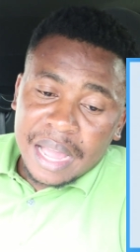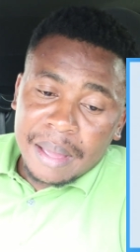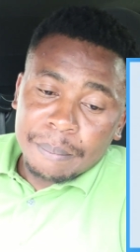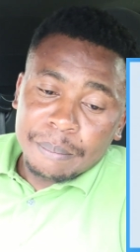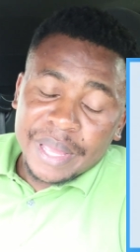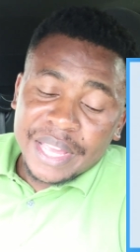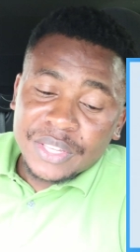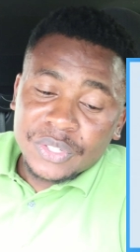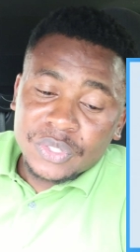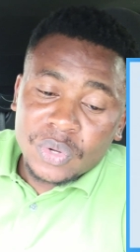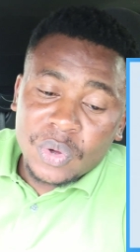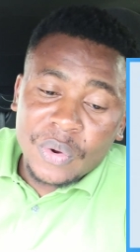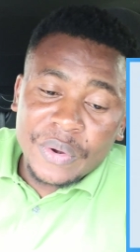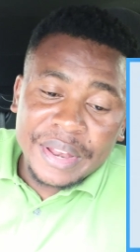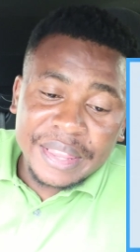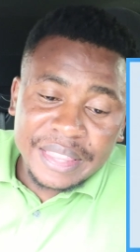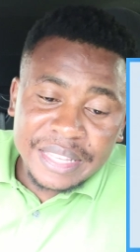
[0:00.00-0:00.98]
uh, based
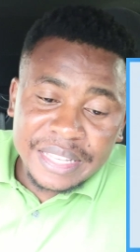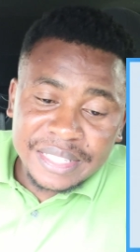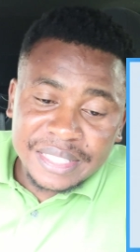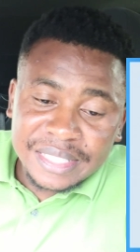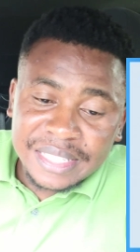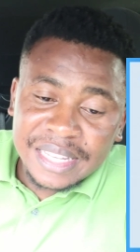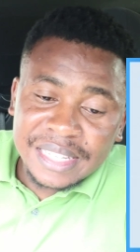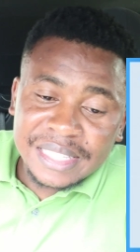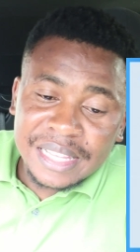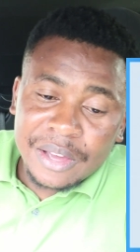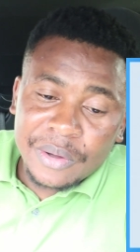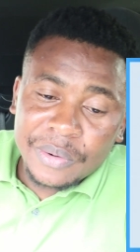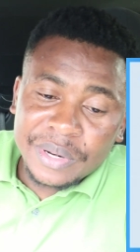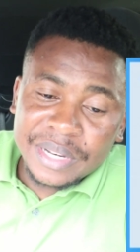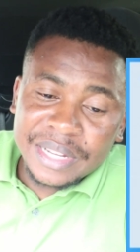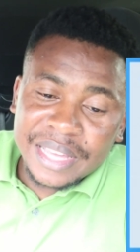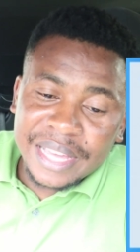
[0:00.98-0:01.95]
on this Tesla
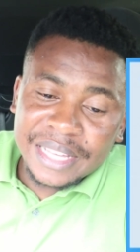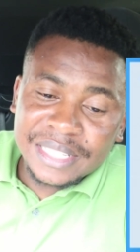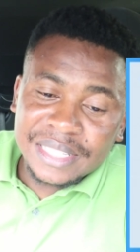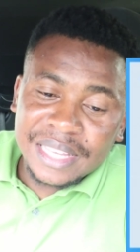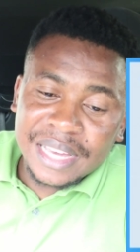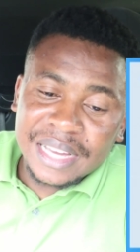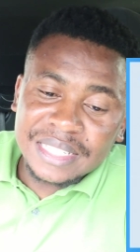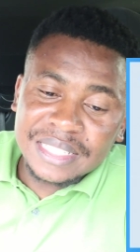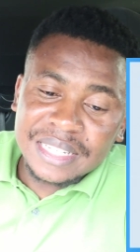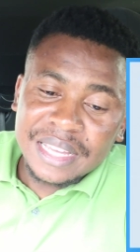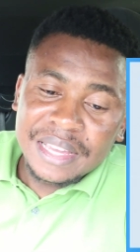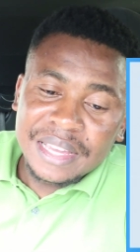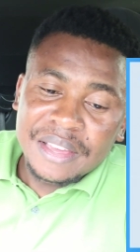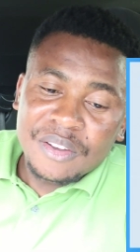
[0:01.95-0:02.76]
only has got